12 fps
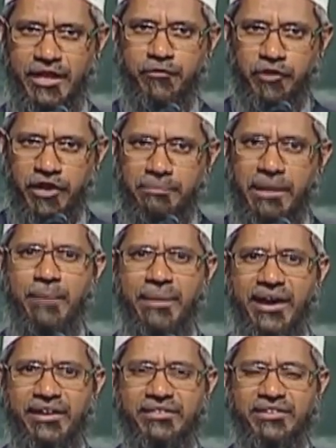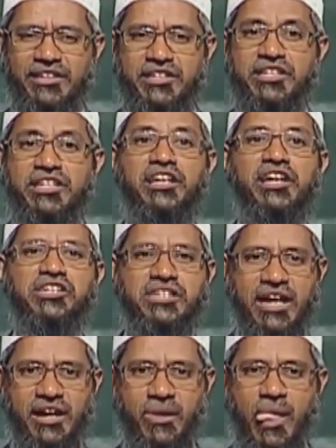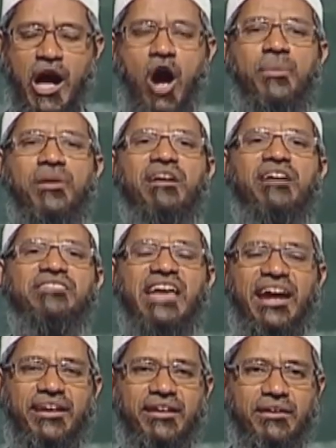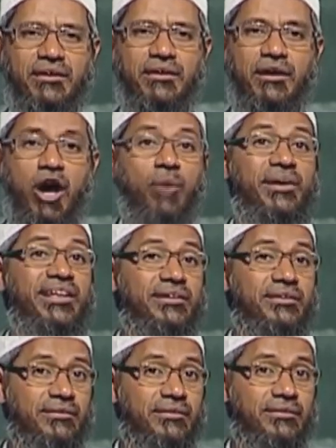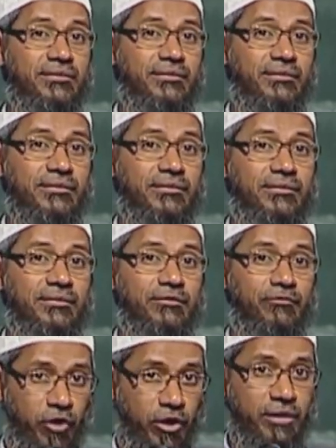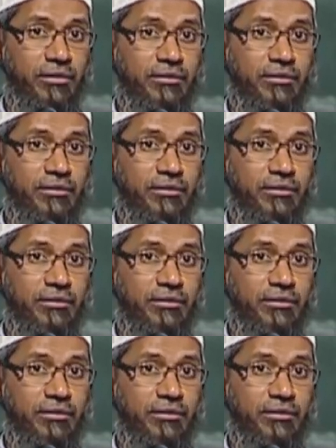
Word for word: If you read Mahabharata, Sri Krishna, how many wives he had? How many? Four?